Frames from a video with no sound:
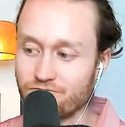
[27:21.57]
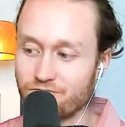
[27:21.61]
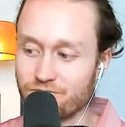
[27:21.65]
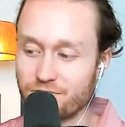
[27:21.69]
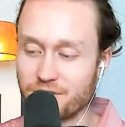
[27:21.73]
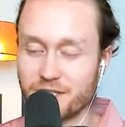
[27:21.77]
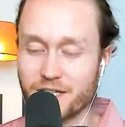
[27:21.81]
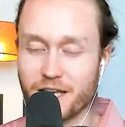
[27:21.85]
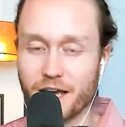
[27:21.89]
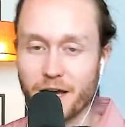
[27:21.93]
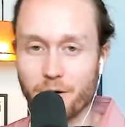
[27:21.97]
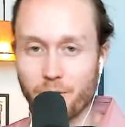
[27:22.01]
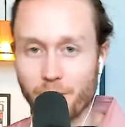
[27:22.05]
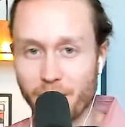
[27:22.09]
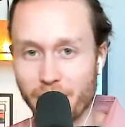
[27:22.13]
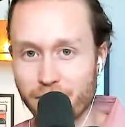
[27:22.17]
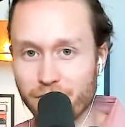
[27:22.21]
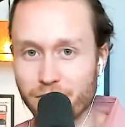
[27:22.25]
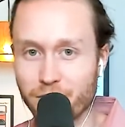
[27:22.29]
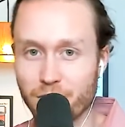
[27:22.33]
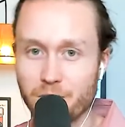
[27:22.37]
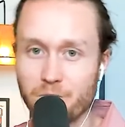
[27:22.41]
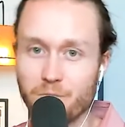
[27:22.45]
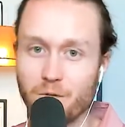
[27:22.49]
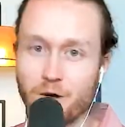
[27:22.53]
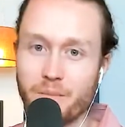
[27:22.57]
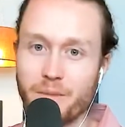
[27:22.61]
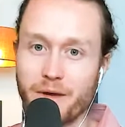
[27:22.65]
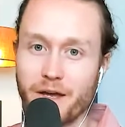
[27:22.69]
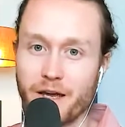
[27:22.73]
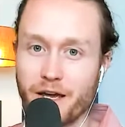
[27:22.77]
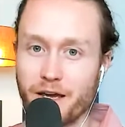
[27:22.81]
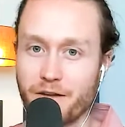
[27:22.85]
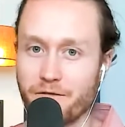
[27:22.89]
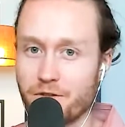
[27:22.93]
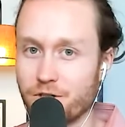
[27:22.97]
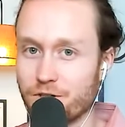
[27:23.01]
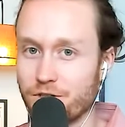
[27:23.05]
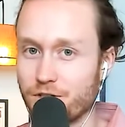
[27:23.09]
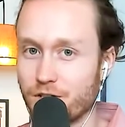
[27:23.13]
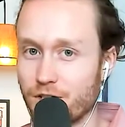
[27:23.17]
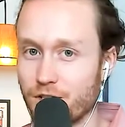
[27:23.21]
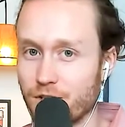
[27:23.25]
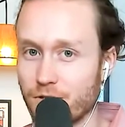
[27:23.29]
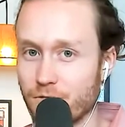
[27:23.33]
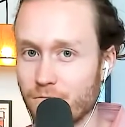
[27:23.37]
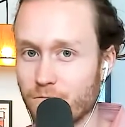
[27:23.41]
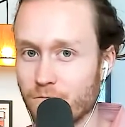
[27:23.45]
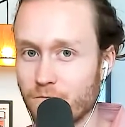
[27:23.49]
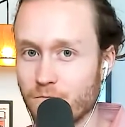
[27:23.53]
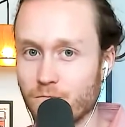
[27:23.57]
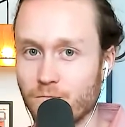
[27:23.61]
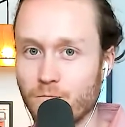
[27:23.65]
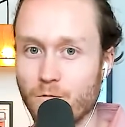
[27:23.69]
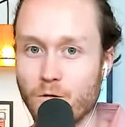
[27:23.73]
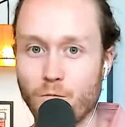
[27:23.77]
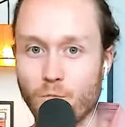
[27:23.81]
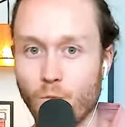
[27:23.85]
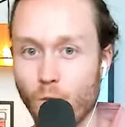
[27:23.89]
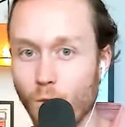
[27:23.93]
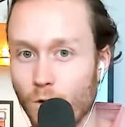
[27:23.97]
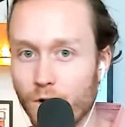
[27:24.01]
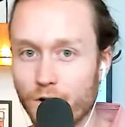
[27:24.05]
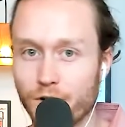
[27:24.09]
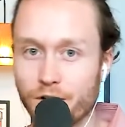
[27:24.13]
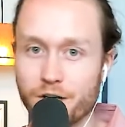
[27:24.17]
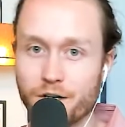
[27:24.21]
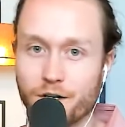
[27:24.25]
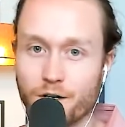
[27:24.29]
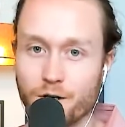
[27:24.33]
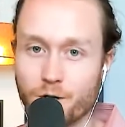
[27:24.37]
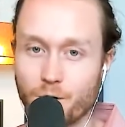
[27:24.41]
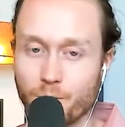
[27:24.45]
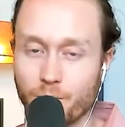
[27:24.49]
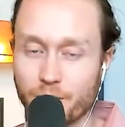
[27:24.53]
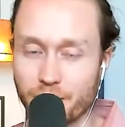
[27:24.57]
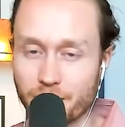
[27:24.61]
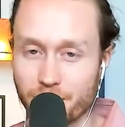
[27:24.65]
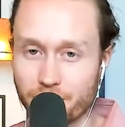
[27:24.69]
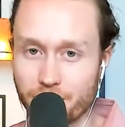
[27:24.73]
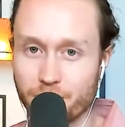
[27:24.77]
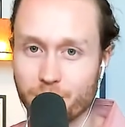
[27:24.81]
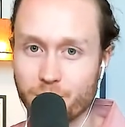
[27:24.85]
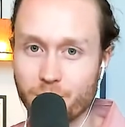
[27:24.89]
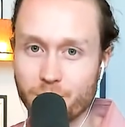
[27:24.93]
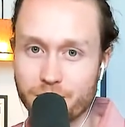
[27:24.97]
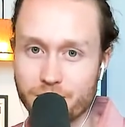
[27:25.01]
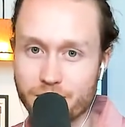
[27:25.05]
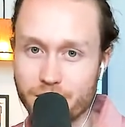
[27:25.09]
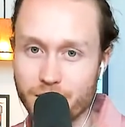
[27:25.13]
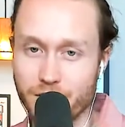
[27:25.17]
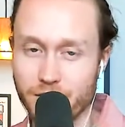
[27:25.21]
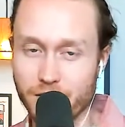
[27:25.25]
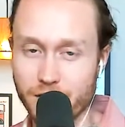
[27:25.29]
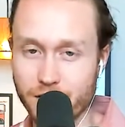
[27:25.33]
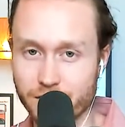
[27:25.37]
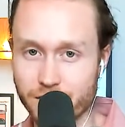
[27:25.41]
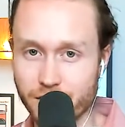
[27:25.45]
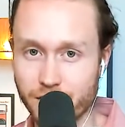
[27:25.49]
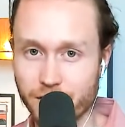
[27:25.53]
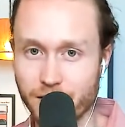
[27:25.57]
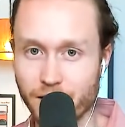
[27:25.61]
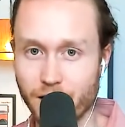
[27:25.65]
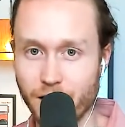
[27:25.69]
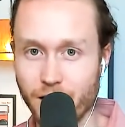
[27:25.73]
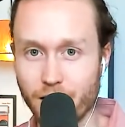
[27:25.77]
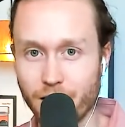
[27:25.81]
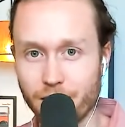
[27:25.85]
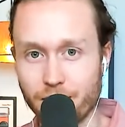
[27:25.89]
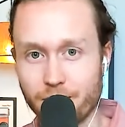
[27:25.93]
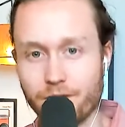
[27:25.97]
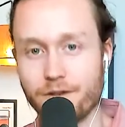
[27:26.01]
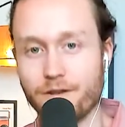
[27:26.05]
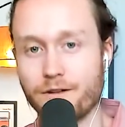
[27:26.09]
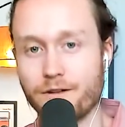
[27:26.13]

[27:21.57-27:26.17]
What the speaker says: stay away from, what behaviors are rewarded or reinforced, and things like that.